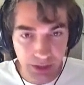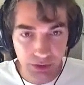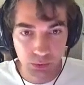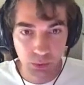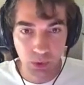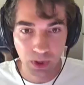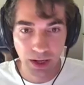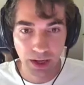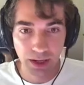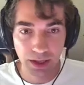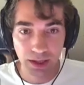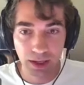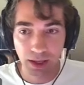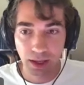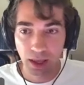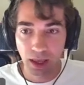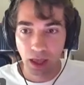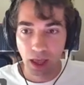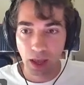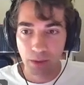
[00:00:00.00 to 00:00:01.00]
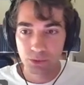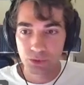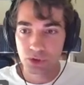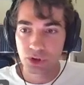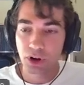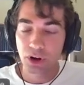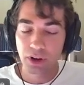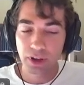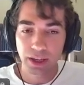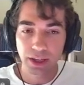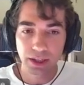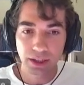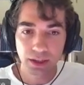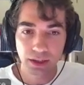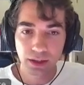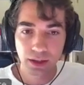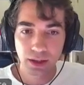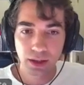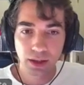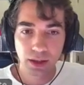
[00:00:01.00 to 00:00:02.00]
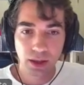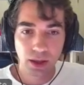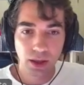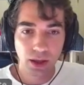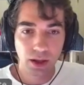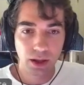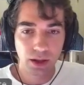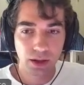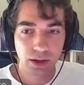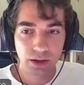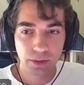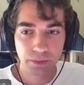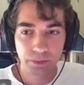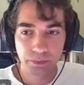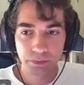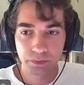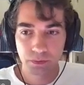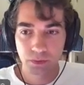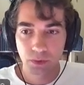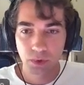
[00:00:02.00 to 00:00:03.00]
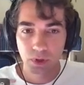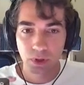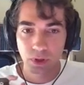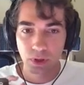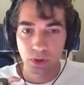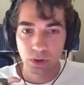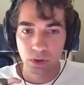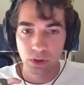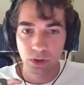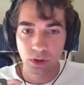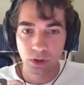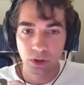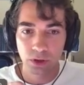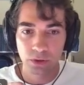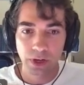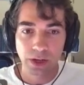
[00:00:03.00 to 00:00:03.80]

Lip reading: why I'm drawing the